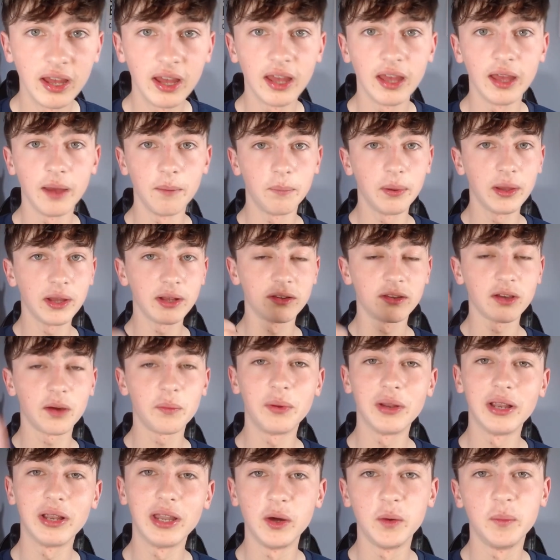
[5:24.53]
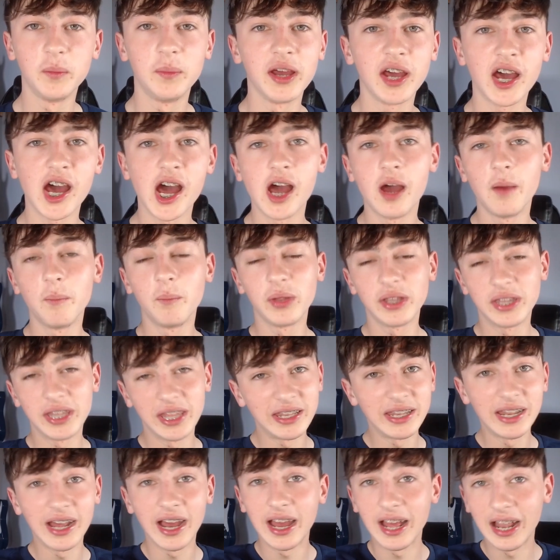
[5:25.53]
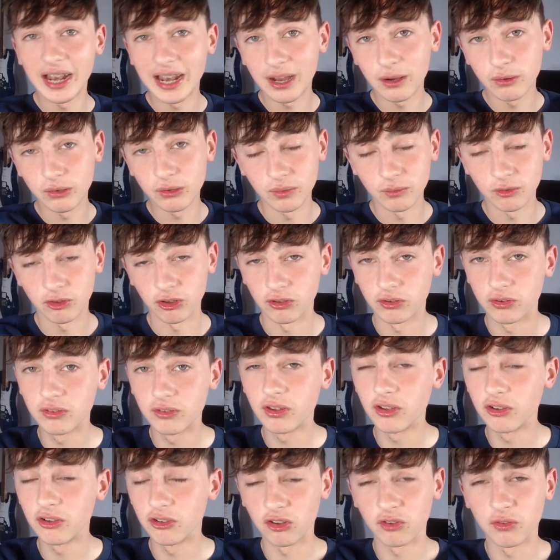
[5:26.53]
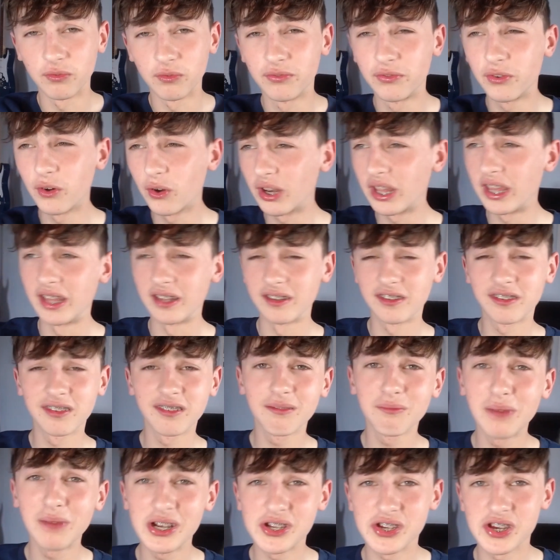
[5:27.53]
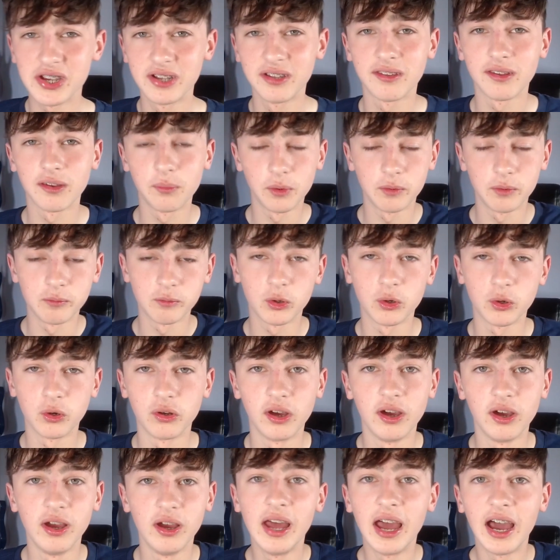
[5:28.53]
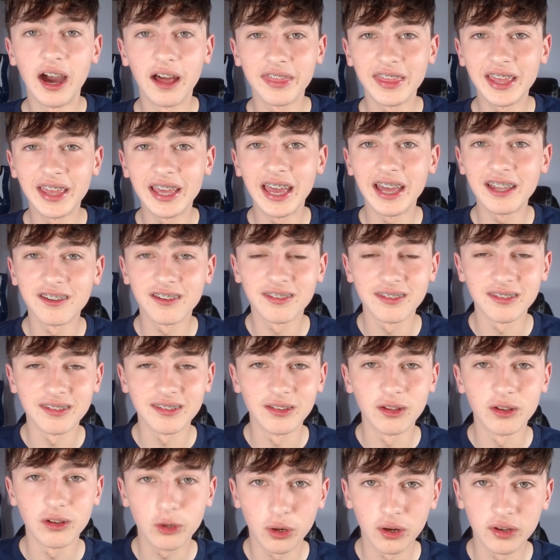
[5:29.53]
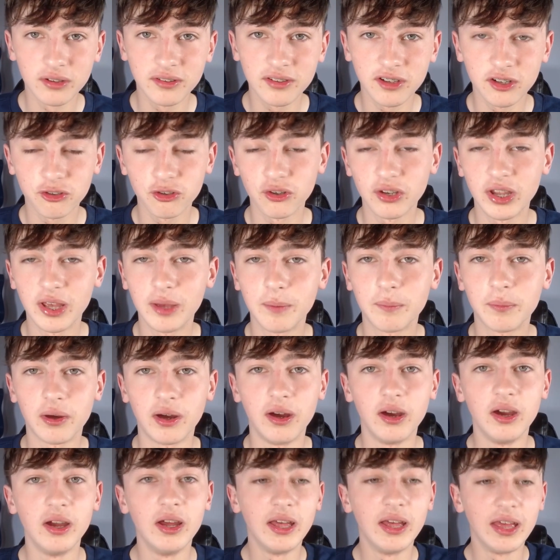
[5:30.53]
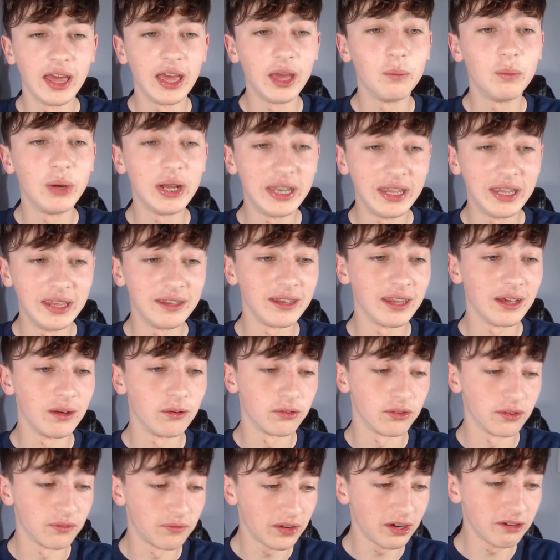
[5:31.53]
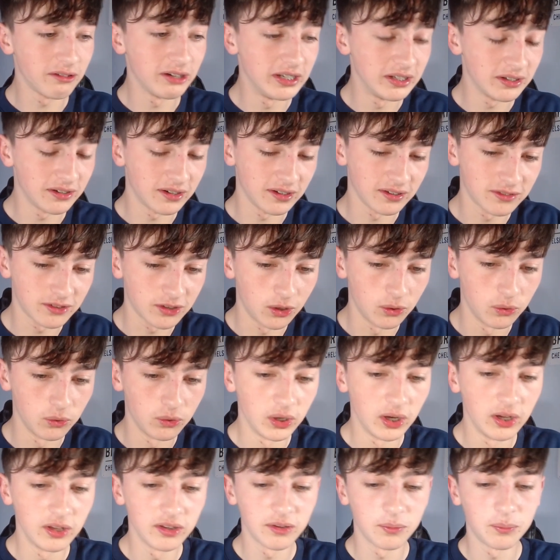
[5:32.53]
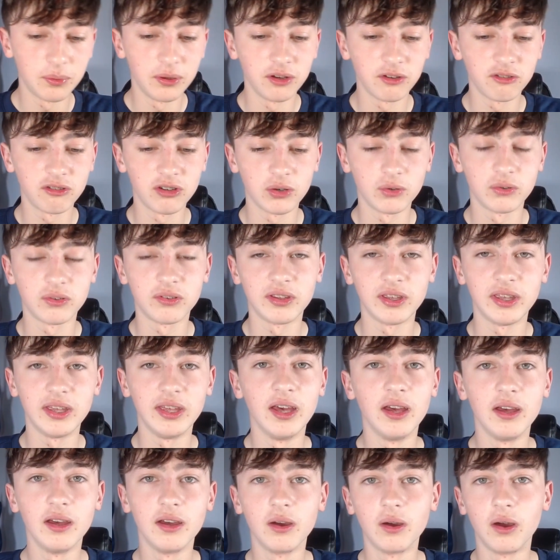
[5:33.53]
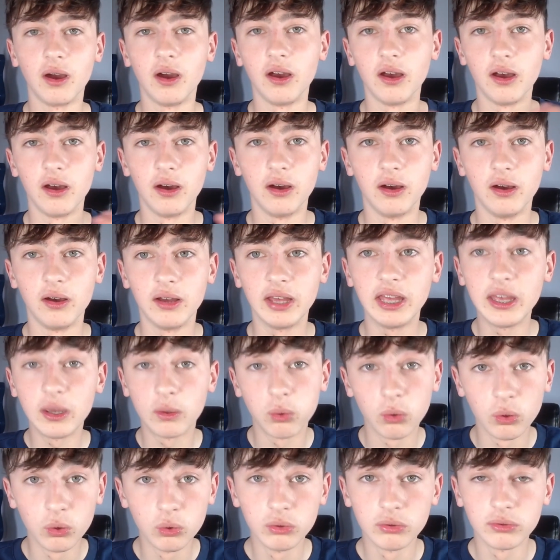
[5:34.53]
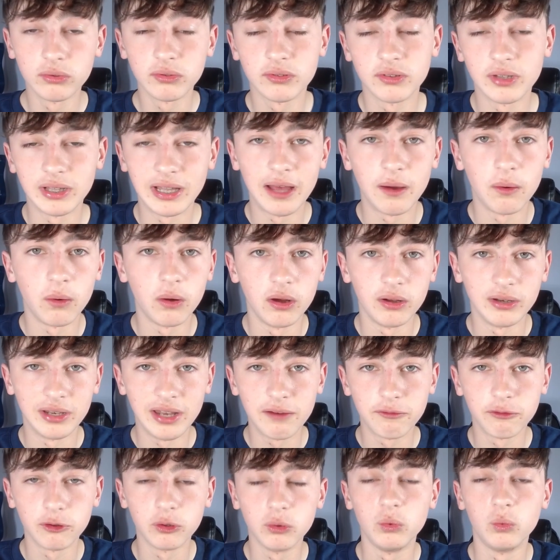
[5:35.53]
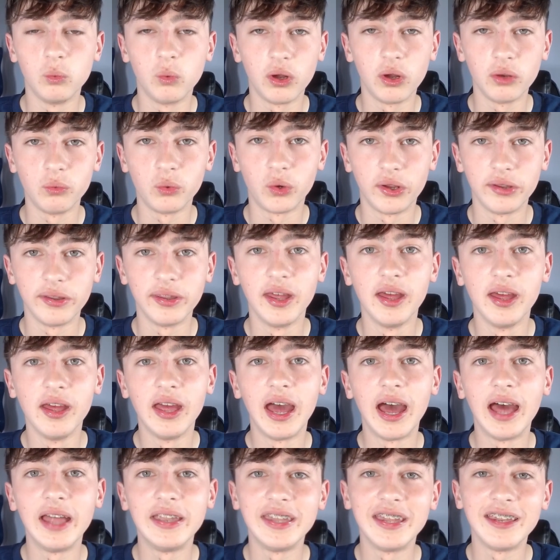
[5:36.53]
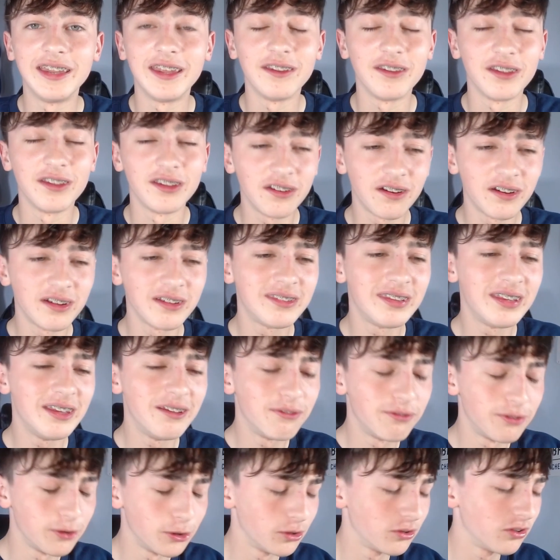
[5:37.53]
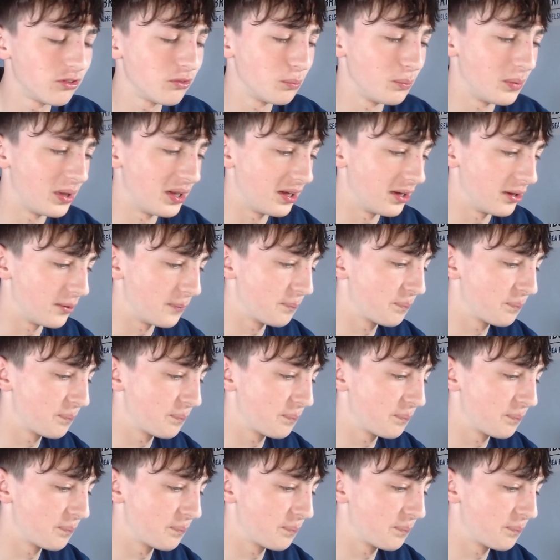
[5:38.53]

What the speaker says: It pinged up a little bit, but then that allowed him to volley and smash it into the bottom corner. I think Ederson got a touch on it, but it went in. It was a very nice goal to put Chelsea level 1-1. And then in the 91st minute,